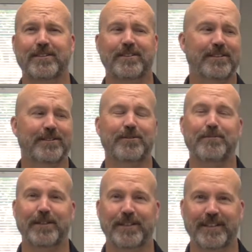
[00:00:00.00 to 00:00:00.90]
it turned into a
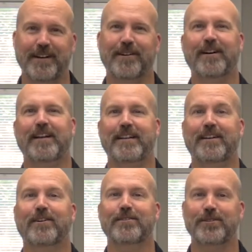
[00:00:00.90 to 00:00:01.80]
$1 million
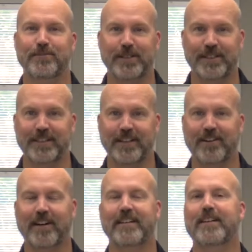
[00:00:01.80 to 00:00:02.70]
idea or a $2 million
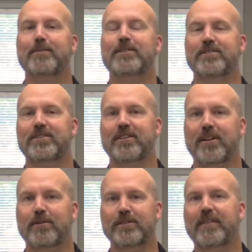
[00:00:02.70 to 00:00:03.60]
idea, but you still
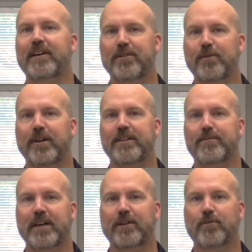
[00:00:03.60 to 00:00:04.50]
always found a way to
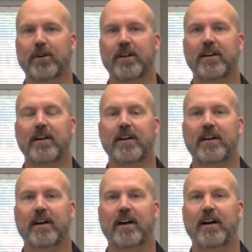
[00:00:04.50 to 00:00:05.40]
make it work.
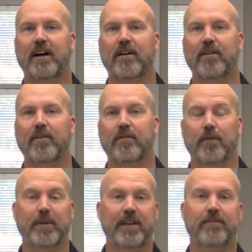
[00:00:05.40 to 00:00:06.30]

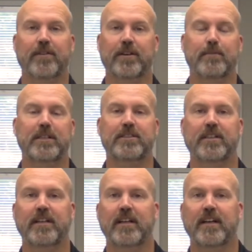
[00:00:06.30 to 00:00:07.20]
for me, for the
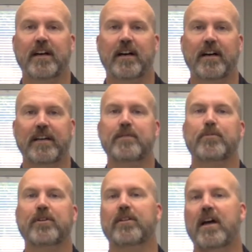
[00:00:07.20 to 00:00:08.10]
commission, and to
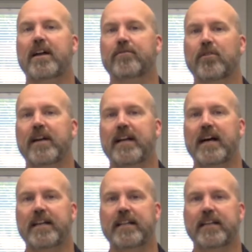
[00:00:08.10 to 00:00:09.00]
put a lot of great
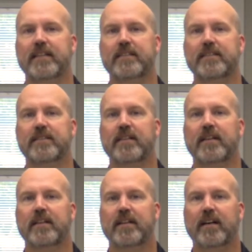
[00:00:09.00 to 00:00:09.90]
ideas
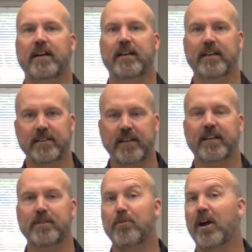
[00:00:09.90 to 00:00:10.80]

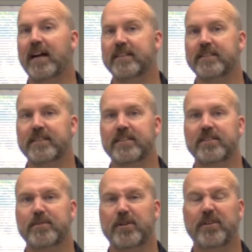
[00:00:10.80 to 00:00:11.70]
into practice in this
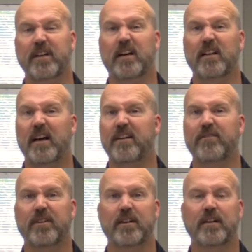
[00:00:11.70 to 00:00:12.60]
community. A lot
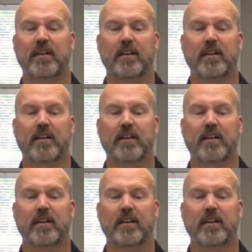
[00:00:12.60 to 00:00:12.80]
of the